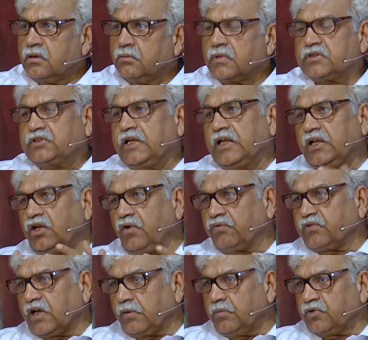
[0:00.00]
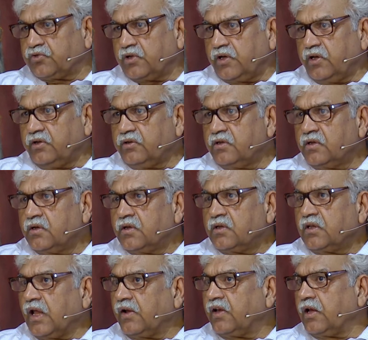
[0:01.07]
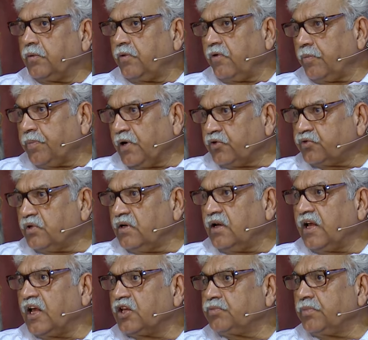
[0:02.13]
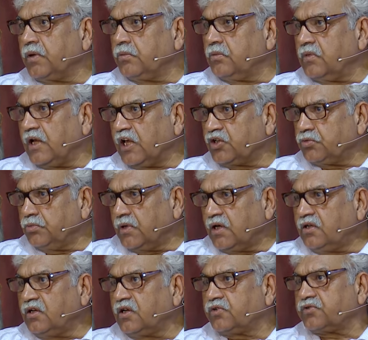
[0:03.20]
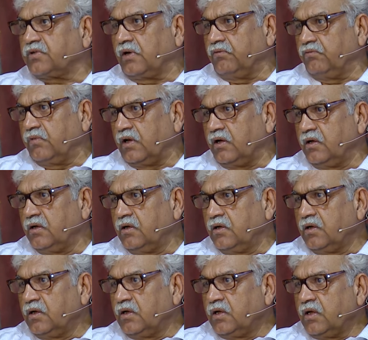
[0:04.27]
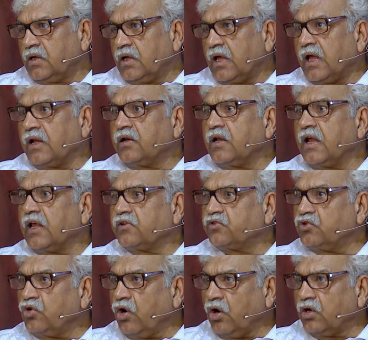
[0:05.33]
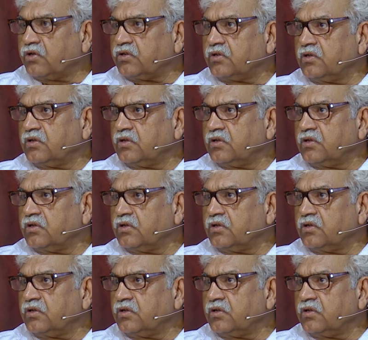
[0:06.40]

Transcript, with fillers: But theory of karma says that if a person has, been, has murdered someone and has not